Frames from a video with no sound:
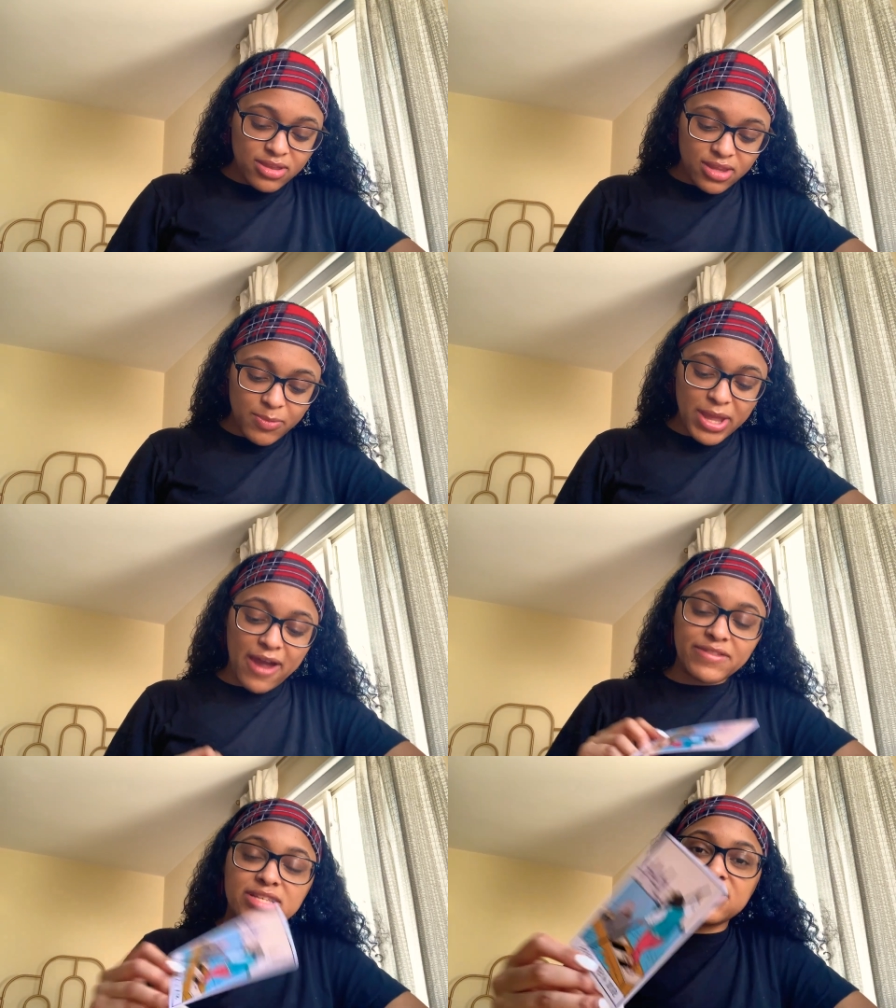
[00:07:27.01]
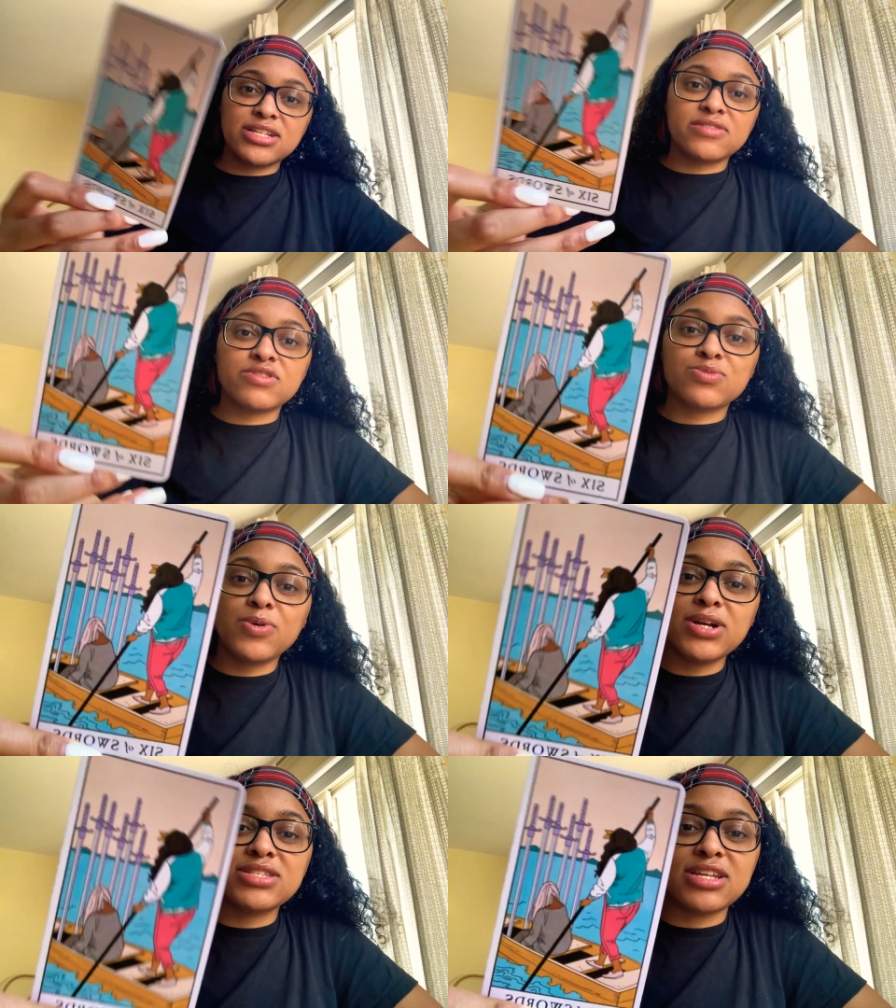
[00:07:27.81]
then we have the six of
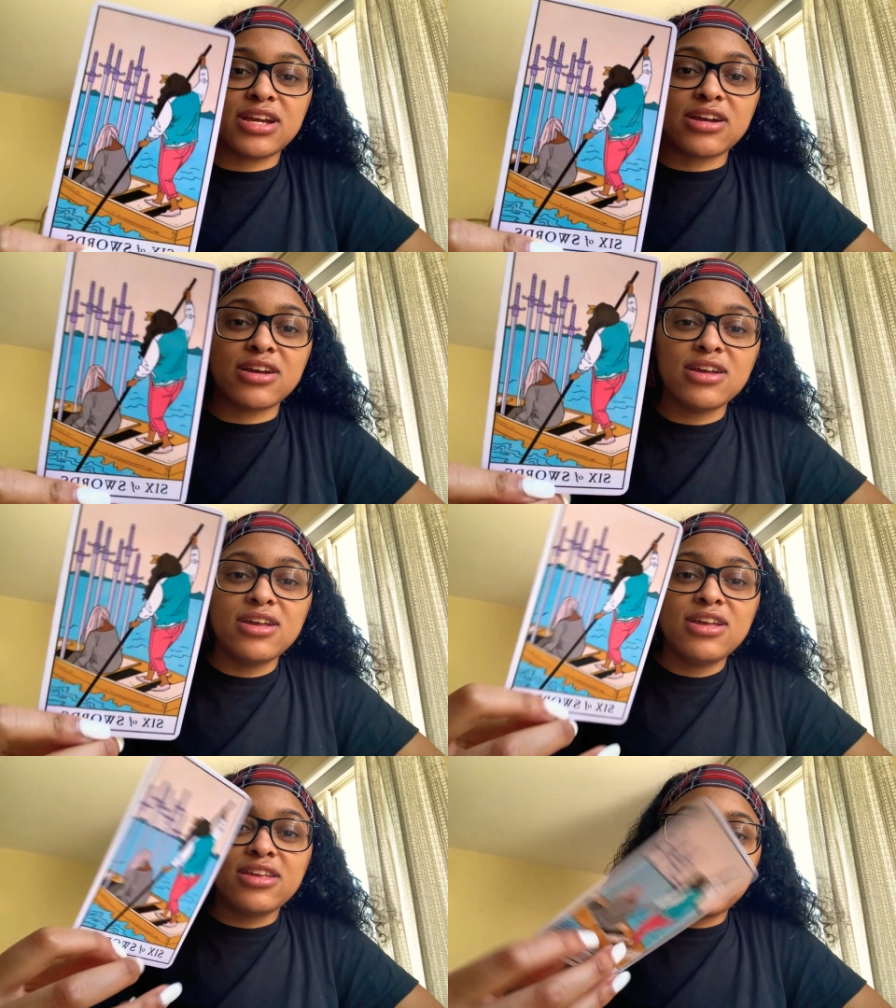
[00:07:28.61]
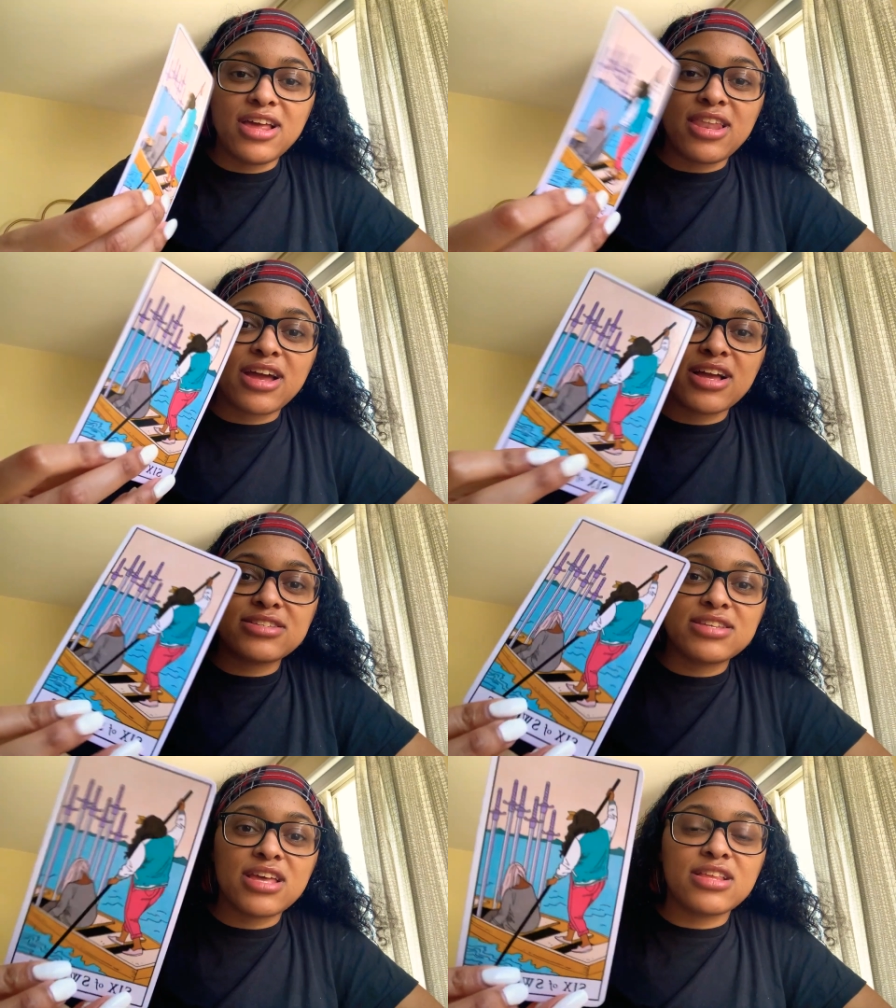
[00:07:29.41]
swords here yeah like i
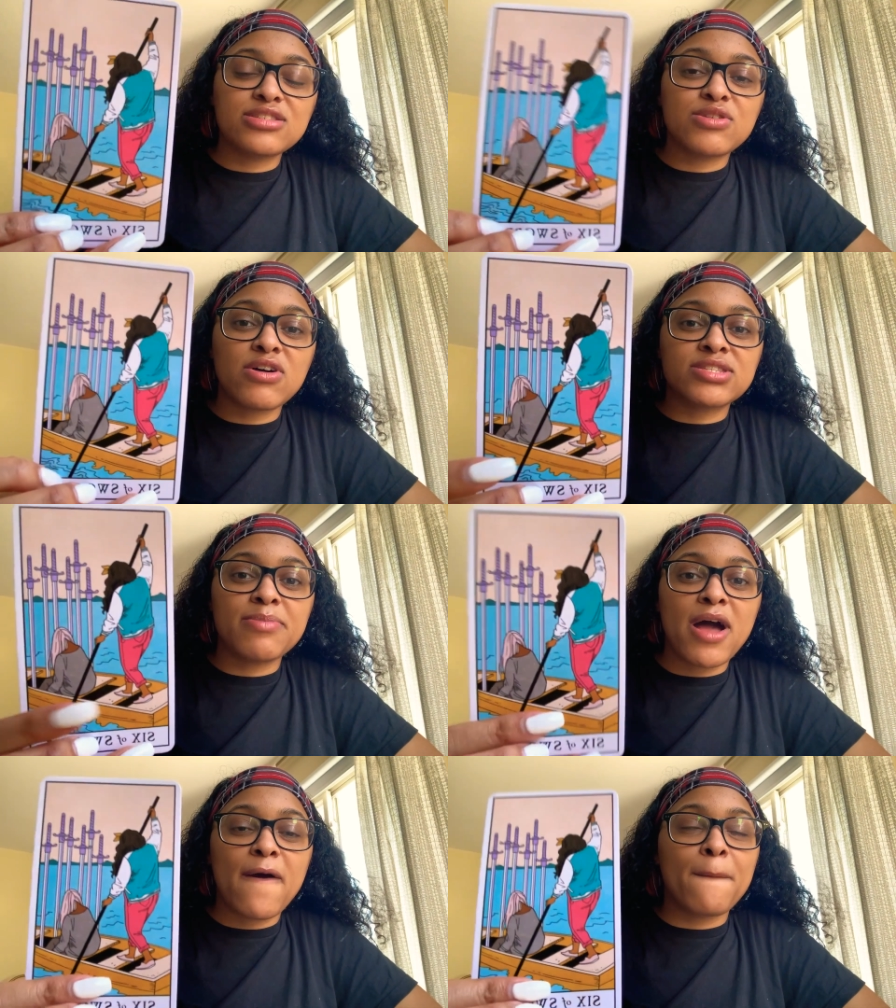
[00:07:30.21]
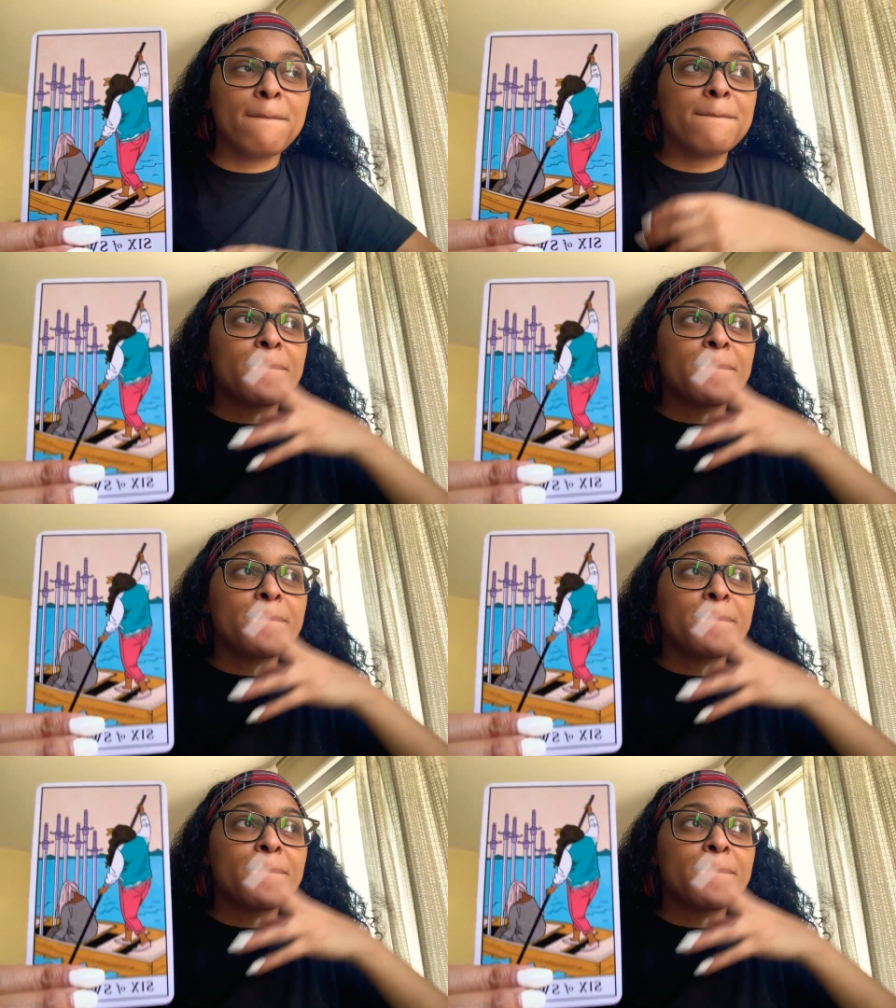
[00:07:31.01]
said this talks about